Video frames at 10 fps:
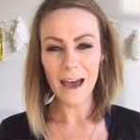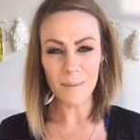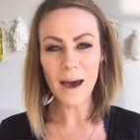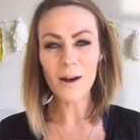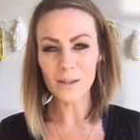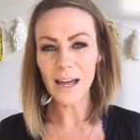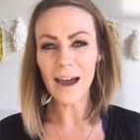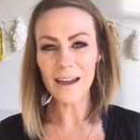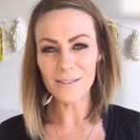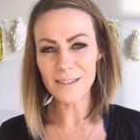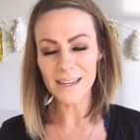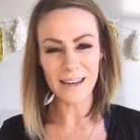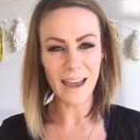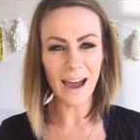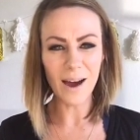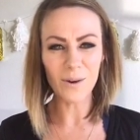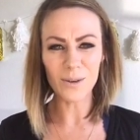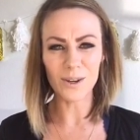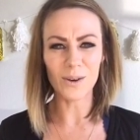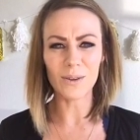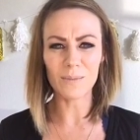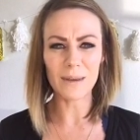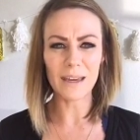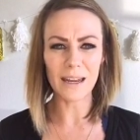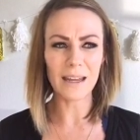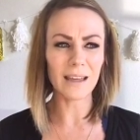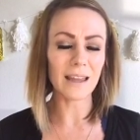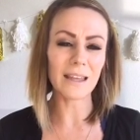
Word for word: about lives and how, you know, in the beginning,